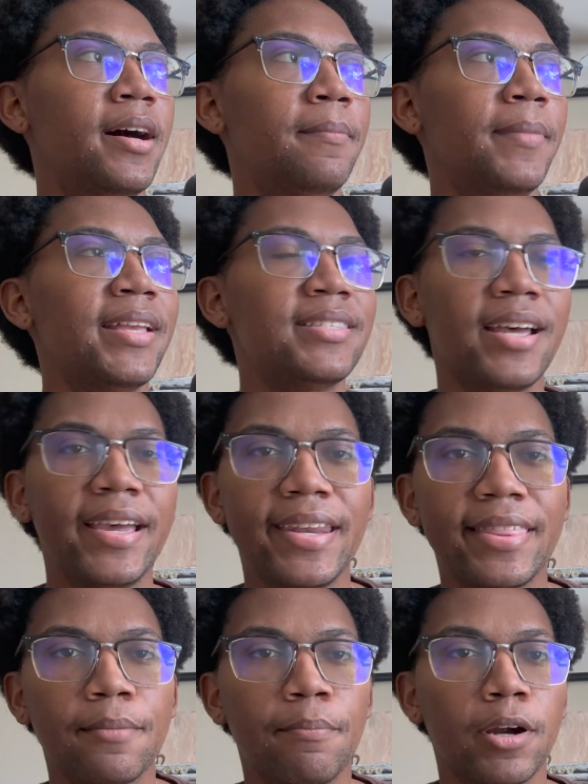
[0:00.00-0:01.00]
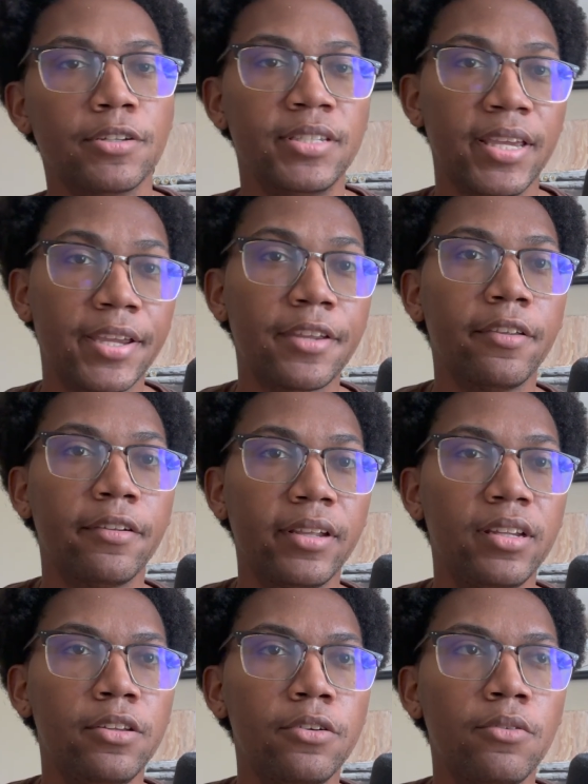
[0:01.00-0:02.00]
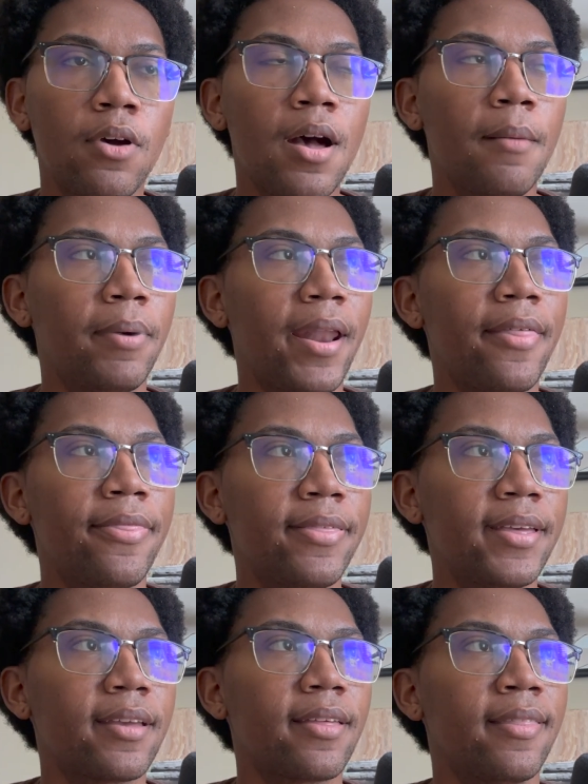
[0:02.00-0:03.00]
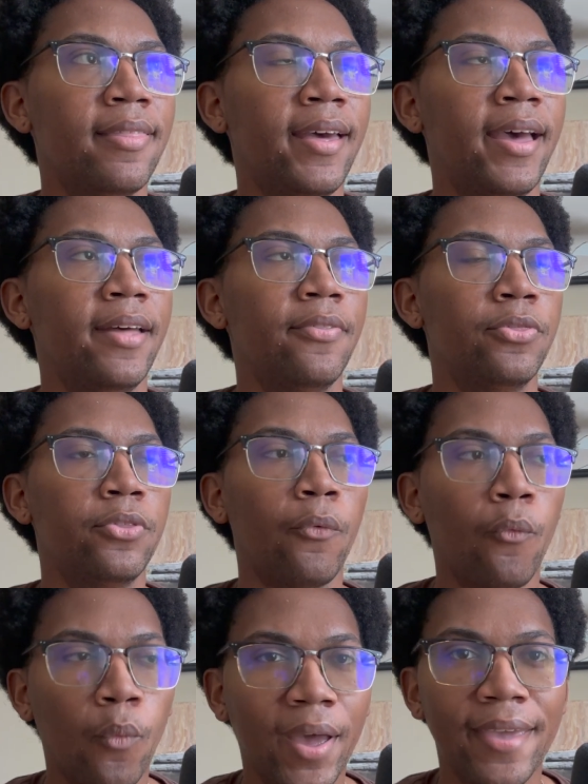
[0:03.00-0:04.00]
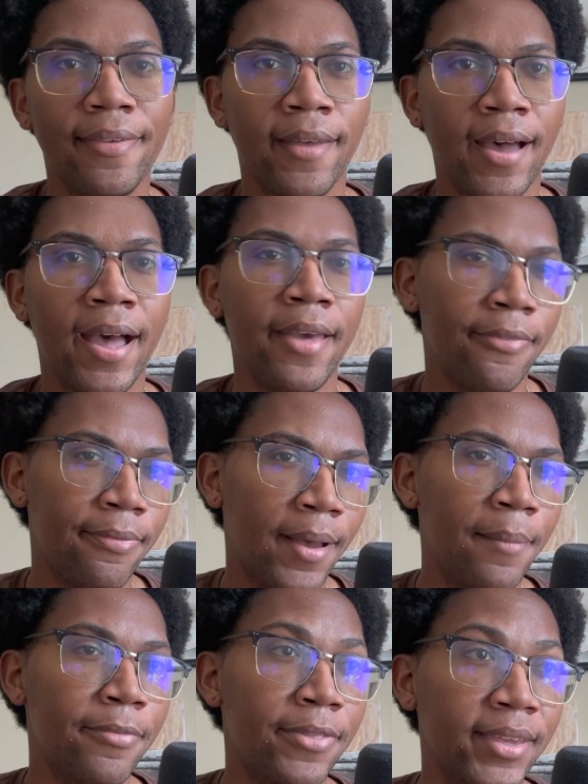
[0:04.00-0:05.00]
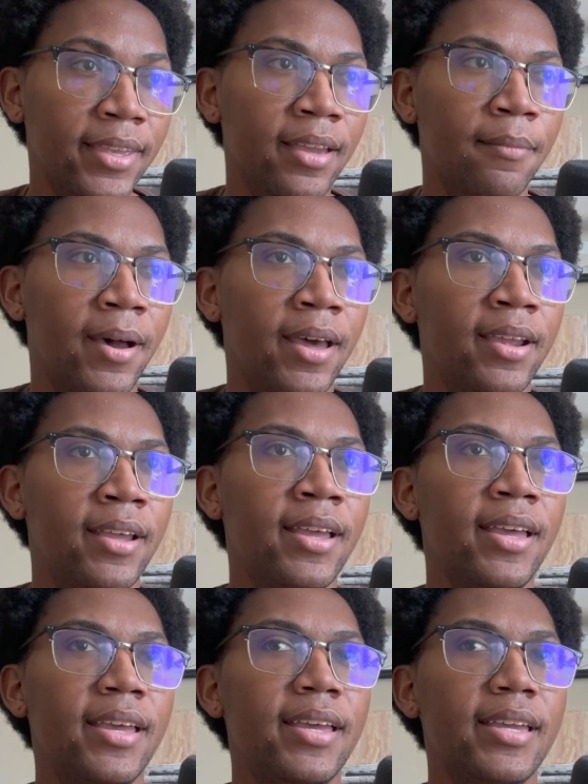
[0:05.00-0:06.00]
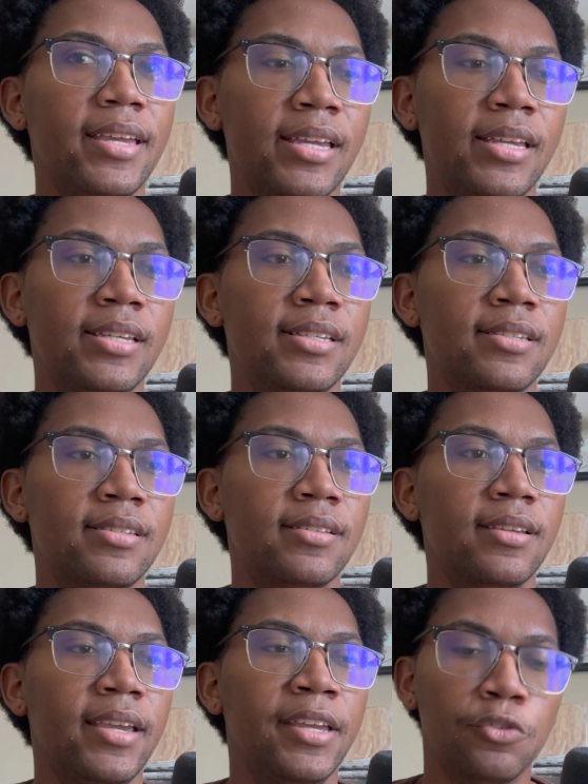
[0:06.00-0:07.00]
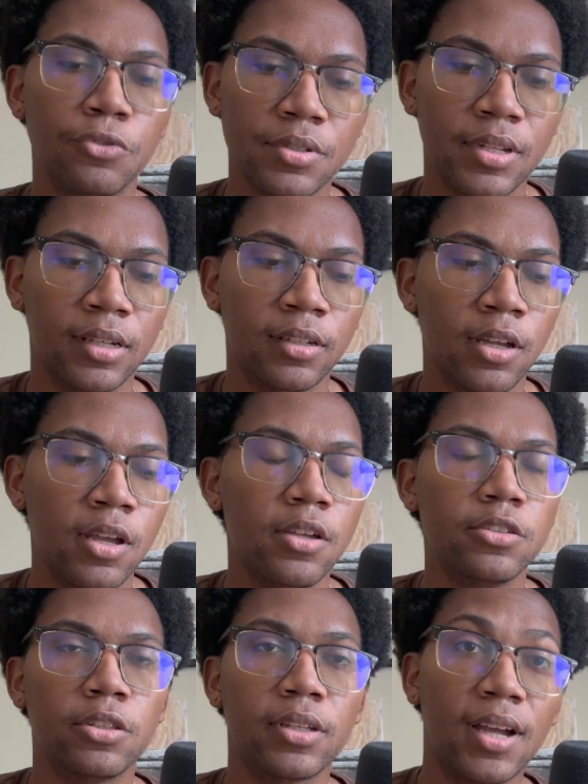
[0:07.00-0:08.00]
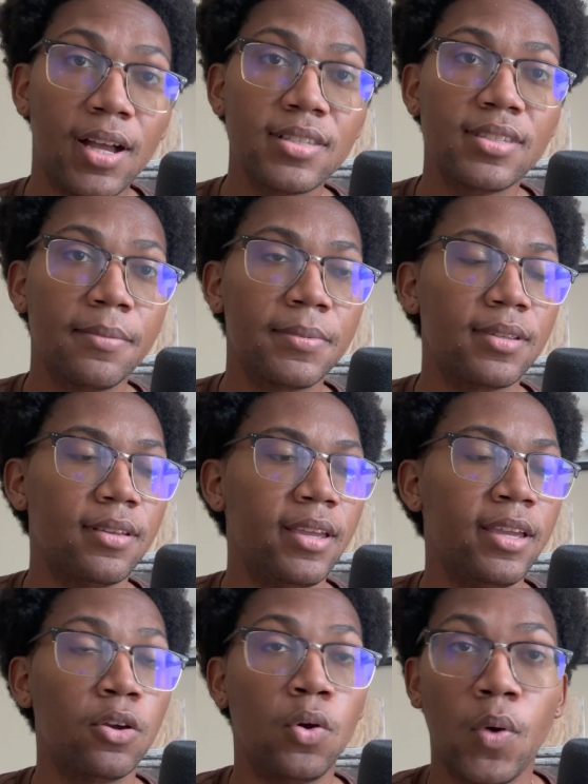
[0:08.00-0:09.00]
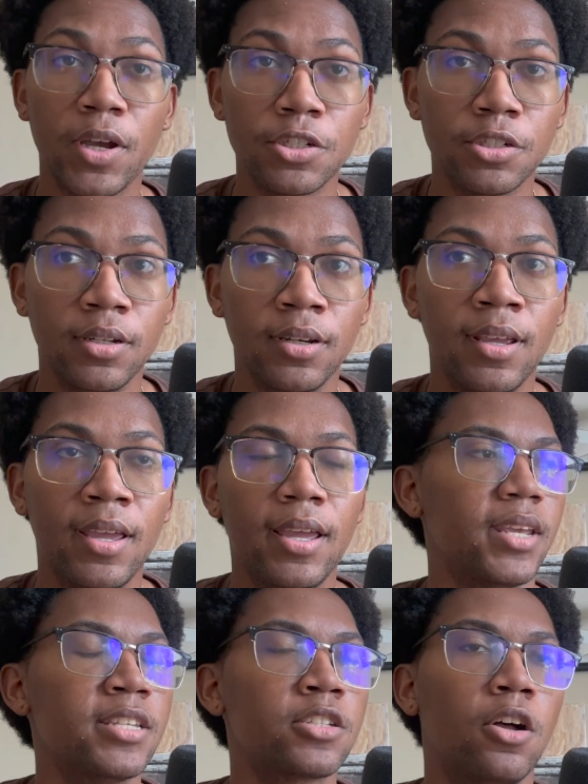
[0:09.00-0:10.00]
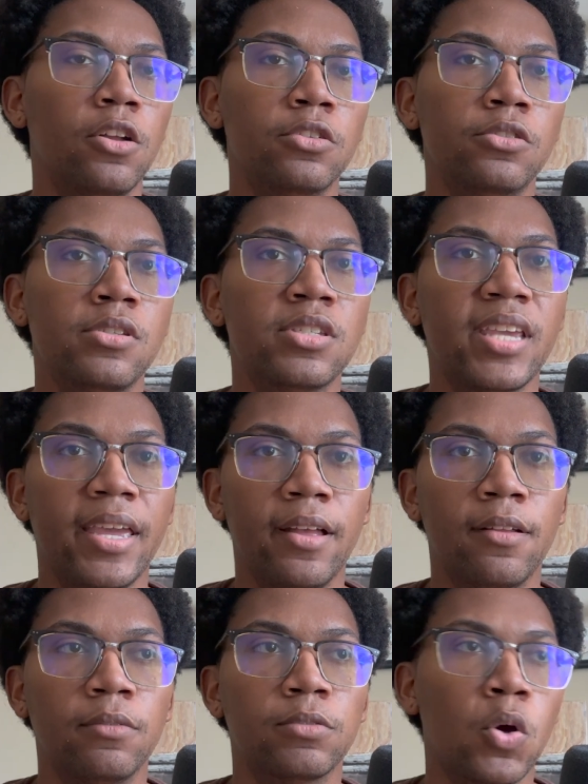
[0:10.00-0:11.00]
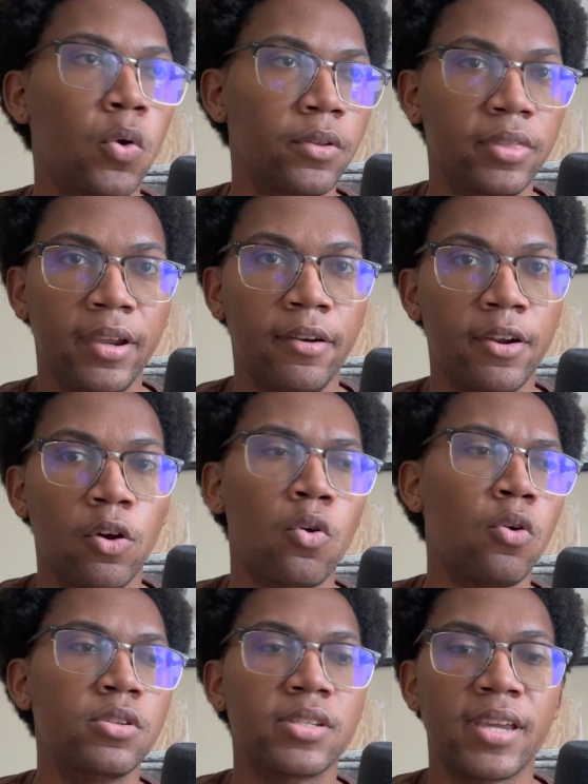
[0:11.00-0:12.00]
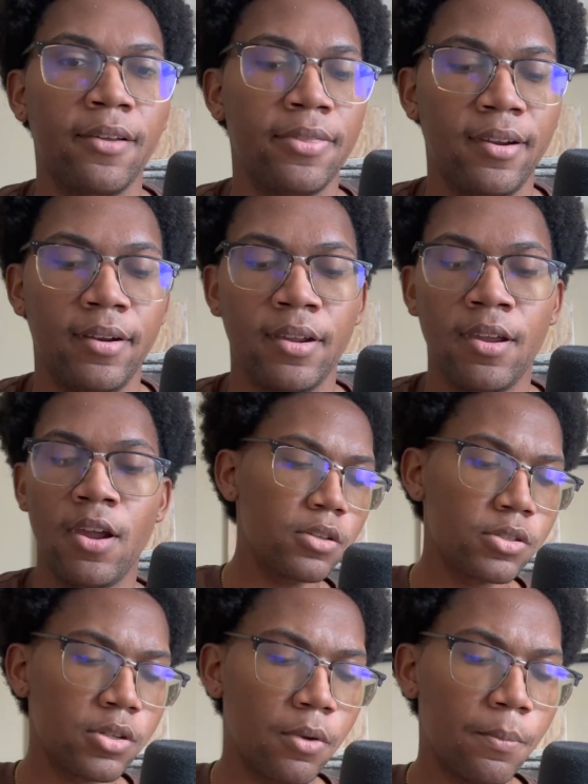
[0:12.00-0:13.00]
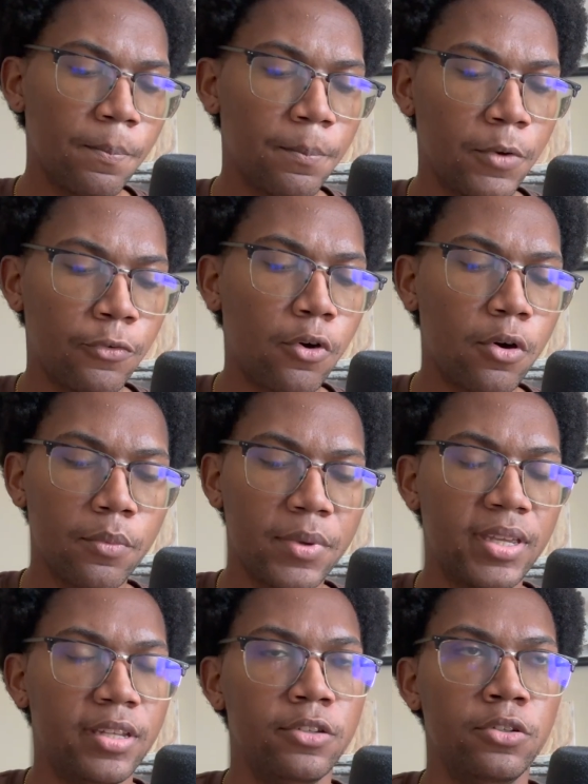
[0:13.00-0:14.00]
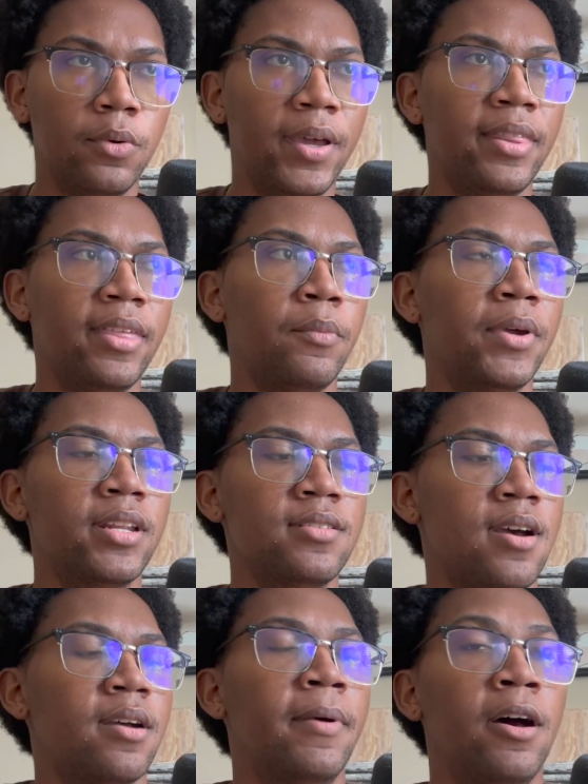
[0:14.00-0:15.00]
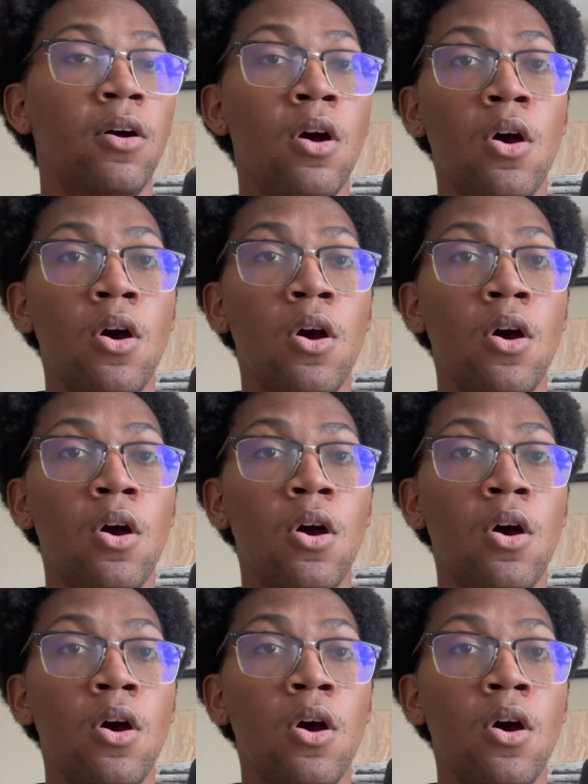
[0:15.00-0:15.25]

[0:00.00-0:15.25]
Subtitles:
It's not anything particularly new, but I think that the way that I'm thinking about it is interesting. So the concept in question is called scale chord theory, or chord scale theory. So before we can do anything, we got to talk about